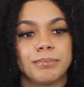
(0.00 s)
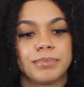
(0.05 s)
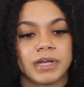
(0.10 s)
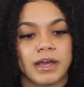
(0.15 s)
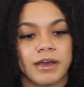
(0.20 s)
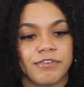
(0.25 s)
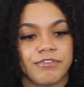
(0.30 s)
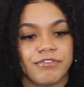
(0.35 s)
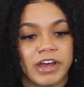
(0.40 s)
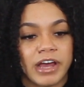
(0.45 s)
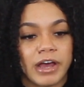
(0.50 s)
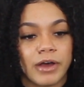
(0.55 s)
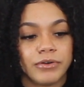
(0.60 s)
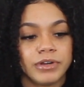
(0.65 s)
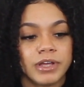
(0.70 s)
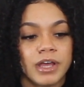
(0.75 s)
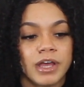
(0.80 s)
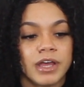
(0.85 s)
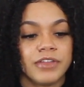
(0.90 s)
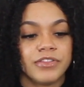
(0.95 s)
but I found
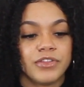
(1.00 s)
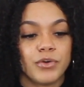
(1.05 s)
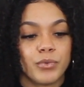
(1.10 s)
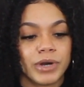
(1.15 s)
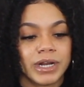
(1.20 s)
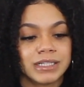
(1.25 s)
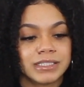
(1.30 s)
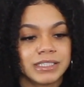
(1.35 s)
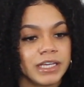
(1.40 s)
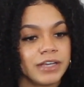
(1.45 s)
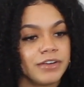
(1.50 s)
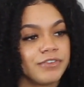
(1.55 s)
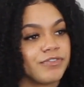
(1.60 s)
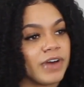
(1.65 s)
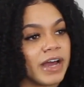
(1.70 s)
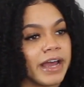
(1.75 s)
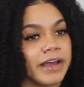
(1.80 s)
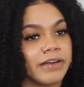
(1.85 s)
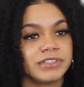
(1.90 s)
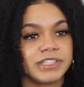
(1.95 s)
that when I take
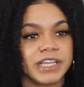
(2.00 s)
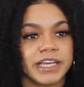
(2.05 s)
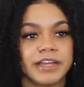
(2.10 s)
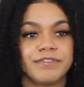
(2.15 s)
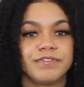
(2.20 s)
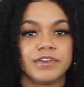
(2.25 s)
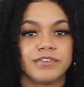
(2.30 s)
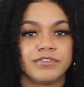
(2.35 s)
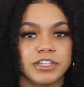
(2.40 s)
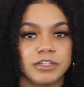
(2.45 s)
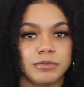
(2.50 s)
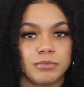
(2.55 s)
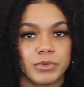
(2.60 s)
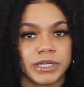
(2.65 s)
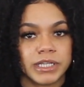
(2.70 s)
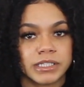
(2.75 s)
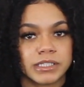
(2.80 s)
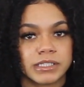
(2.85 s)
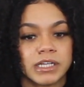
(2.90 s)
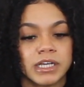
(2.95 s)
5, 10, 15
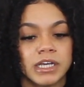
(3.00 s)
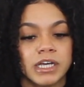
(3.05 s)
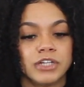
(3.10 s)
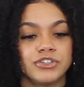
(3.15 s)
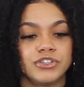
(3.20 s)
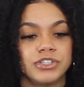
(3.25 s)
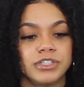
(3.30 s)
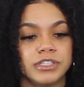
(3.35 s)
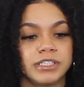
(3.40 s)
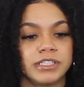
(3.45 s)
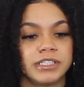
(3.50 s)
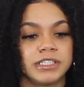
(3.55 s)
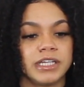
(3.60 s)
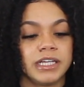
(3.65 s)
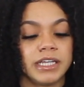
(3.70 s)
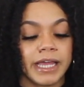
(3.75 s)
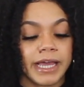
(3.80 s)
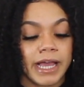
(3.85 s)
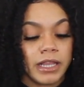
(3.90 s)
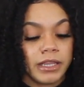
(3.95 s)
minutes to just
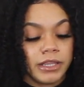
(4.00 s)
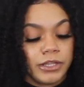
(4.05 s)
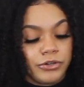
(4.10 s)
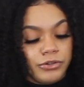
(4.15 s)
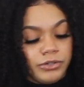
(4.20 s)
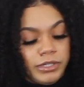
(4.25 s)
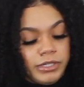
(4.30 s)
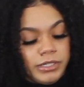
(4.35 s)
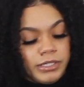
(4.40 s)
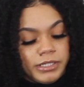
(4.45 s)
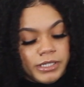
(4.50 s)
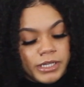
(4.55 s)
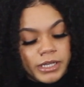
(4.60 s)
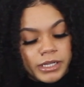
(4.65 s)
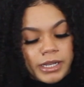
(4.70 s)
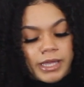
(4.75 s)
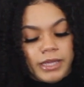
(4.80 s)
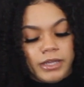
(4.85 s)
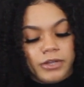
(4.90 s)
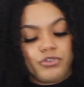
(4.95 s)
sit, like I literally
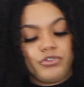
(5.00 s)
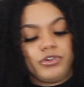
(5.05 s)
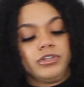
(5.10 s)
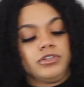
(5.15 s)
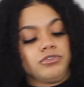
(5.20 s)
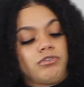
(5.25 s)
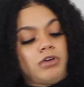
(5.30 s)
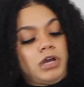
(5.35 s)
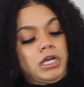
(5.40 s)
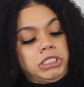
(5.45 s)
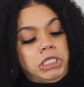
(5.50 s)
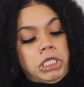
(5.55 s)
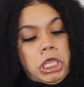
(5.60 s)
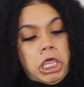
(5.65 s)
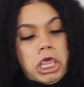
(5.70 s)
sit like crisscross